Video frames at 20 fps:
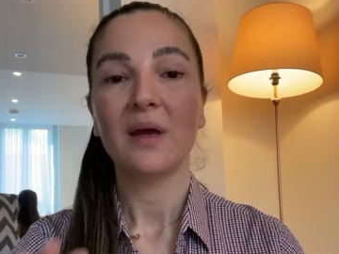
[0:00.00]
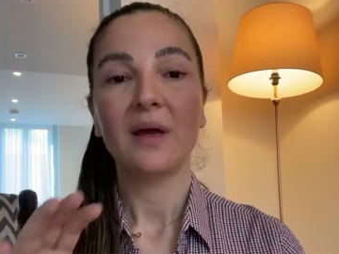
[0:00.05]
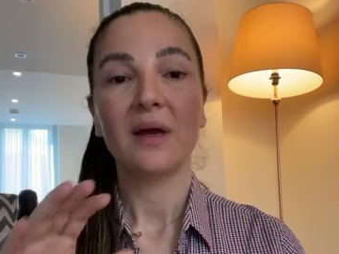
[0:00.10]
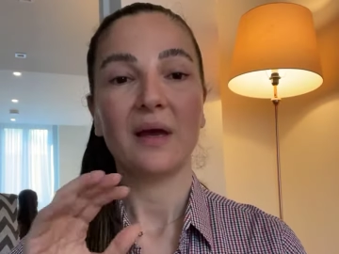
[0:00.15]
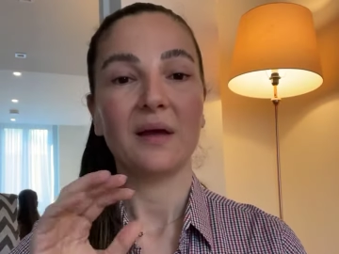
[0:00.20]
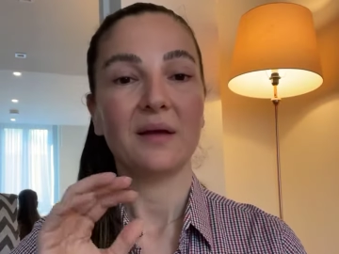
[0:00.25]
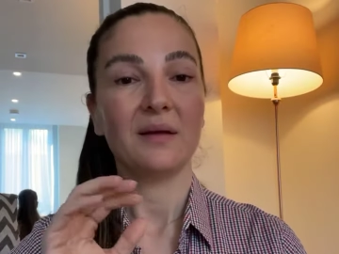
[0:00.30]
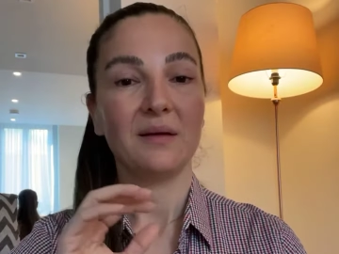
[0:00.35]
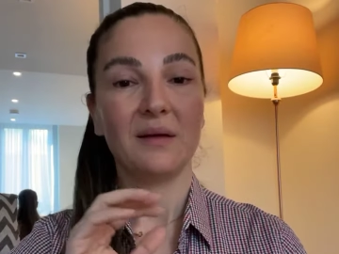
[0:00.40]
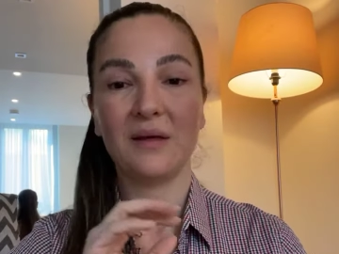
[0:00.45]

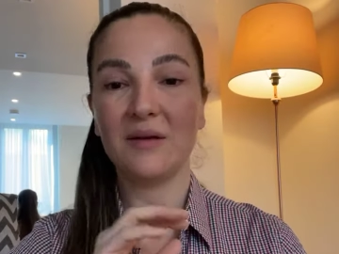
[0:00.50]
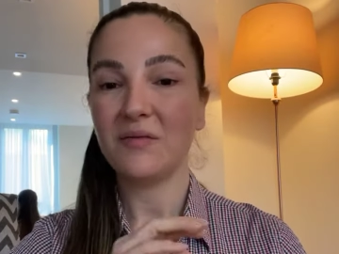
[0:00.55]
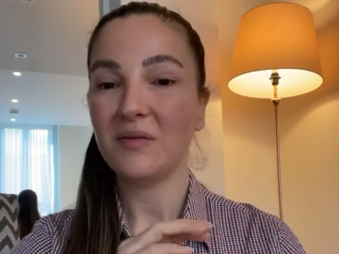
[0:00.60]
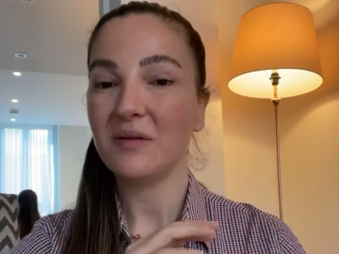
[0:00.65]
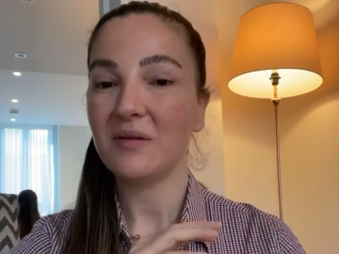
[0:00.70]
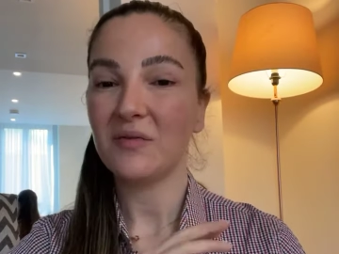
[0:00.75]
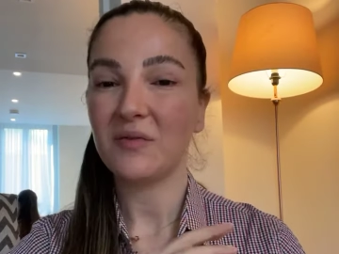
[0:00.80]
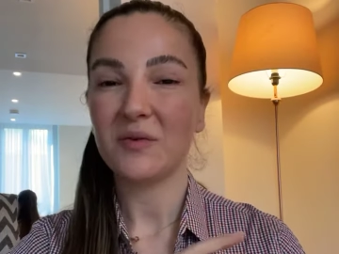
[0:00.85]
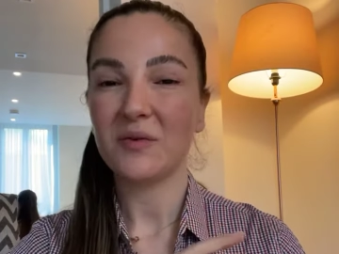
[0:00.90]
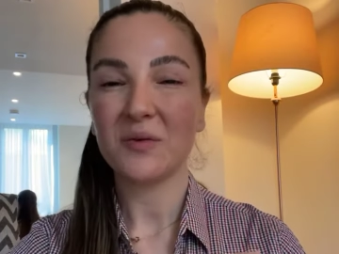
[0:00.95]
And even
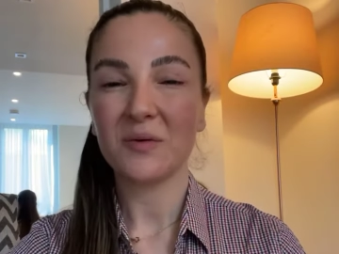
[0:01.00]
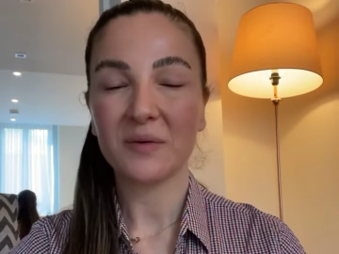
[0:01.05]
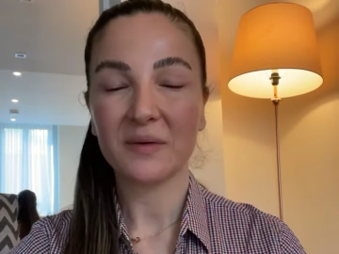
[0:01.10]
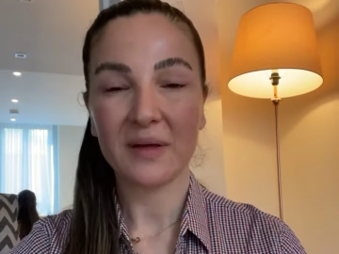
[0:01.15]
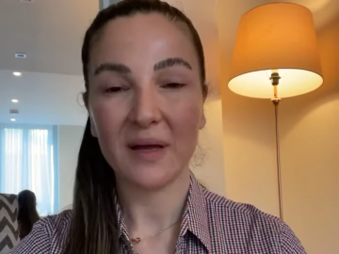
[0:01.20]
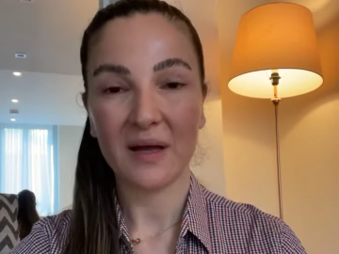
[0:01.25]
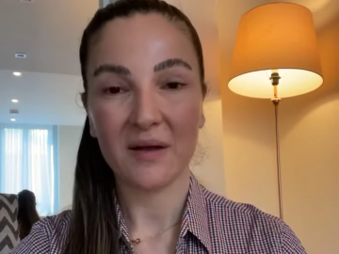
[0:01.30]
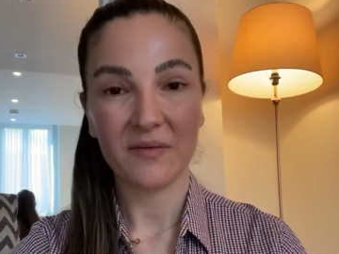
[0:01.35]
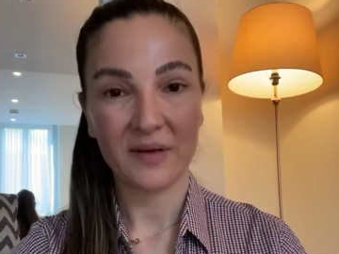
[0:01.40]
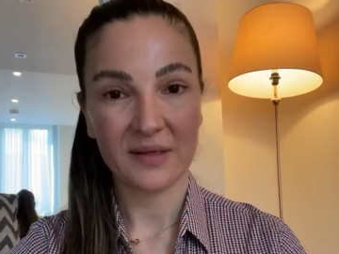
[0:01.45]
if you don't
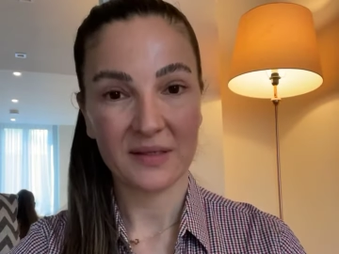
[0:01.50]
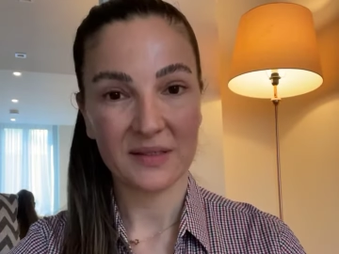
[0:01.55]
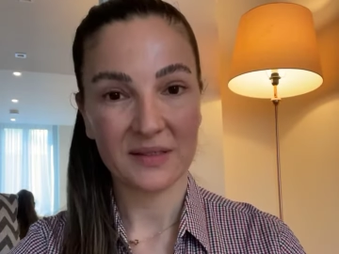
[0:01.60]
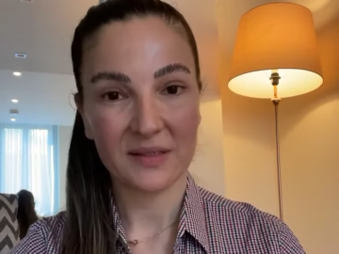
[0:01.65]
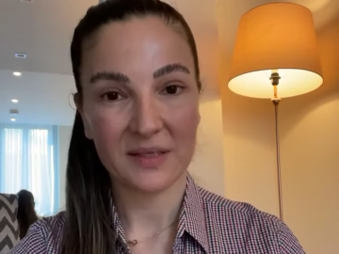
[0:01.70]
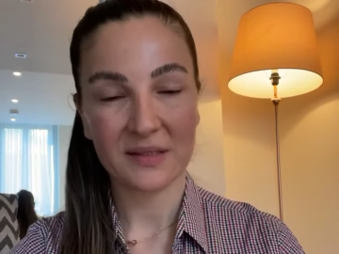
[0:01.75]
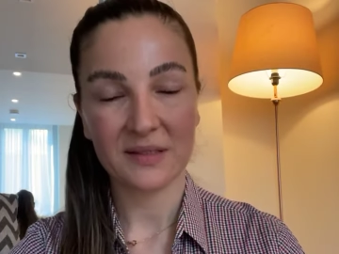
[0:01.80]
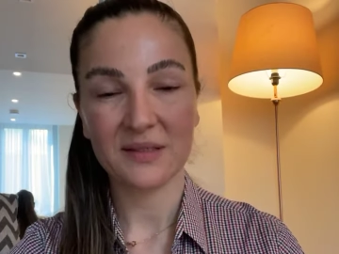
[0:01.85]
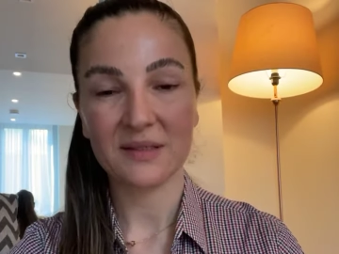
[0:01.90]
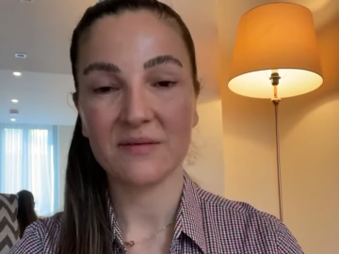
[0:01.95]
have
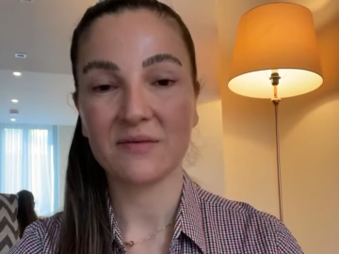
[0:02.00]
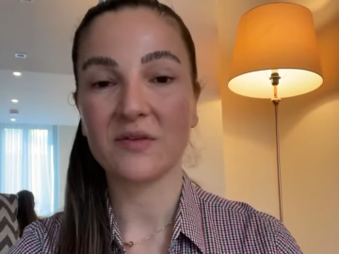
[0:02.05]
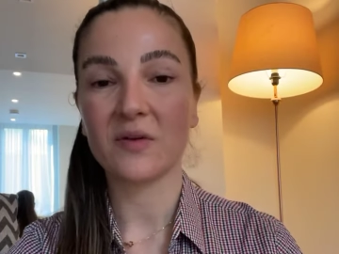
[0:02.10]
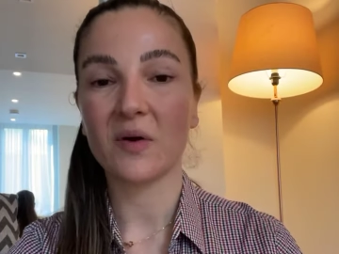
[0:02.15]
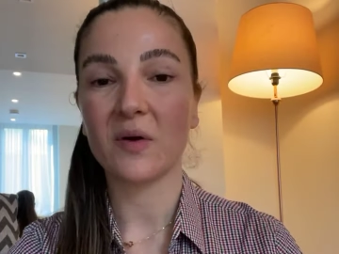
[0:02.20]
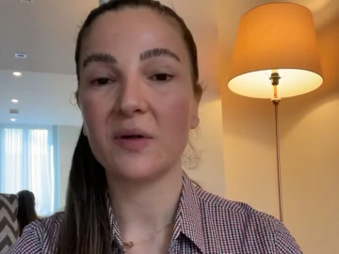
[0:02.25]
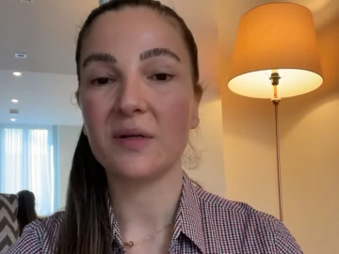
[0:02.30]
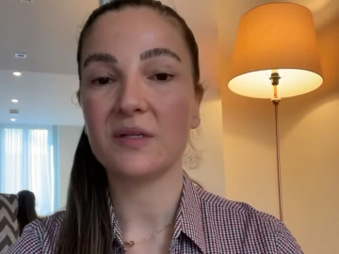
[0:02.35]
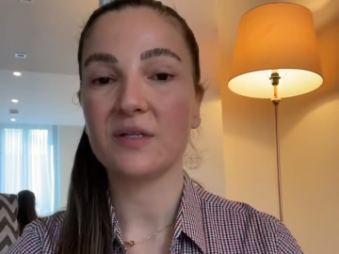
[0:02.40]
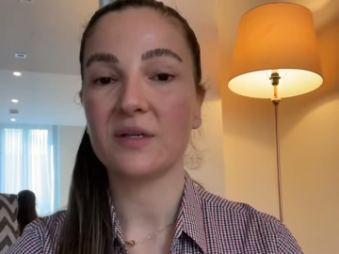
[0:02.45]
extensive
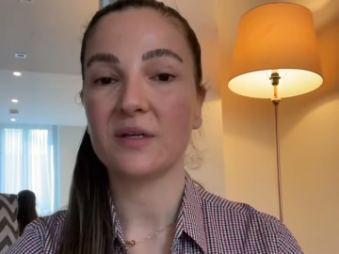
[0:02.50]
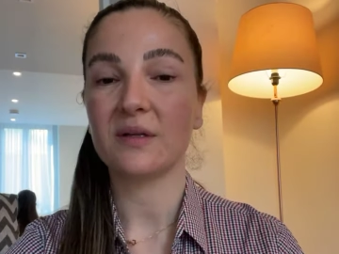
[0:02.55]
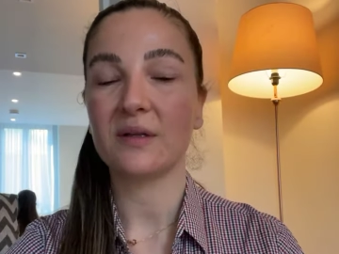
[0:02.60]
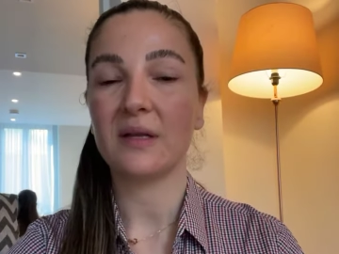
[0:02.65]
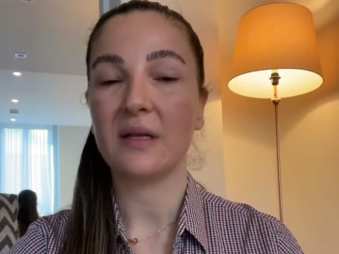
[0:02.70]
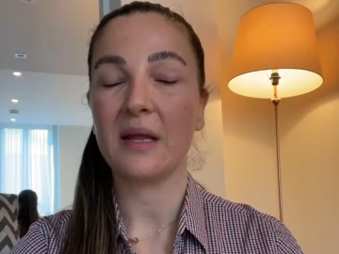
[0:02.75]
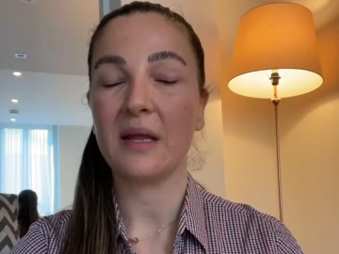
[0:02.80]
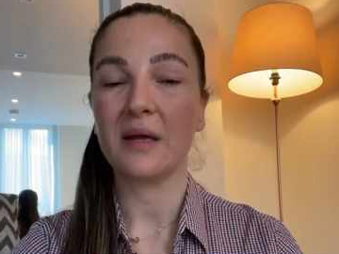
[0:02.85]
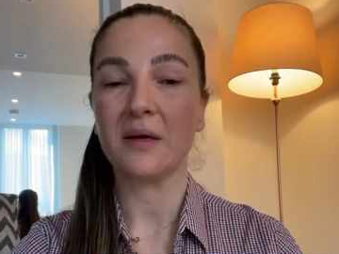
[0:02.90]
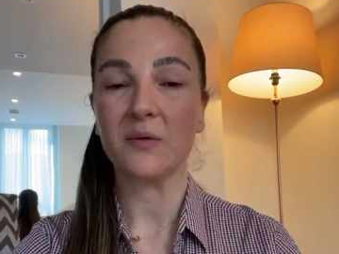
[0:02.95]
knowledge in the
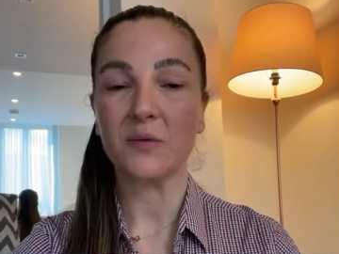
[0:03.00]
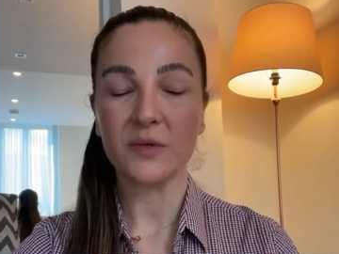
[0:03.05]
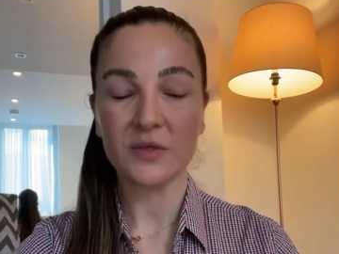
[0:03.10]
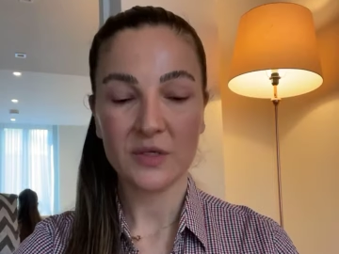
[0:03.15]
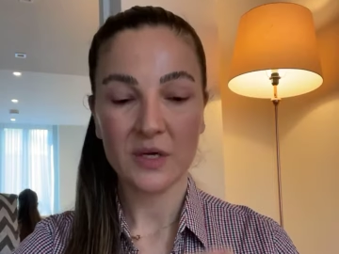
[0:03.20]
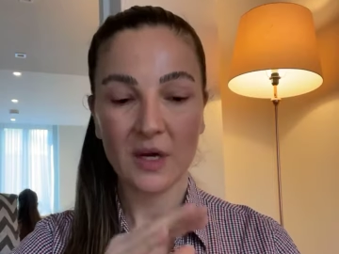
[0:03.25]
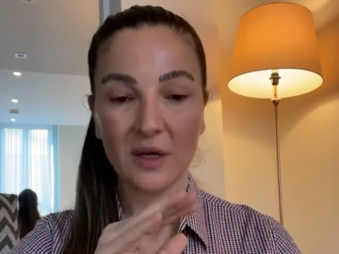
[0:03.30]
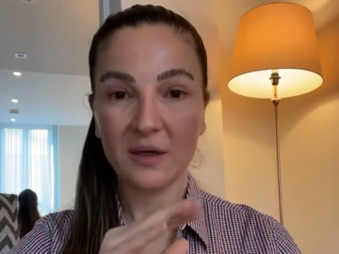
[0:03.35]
language,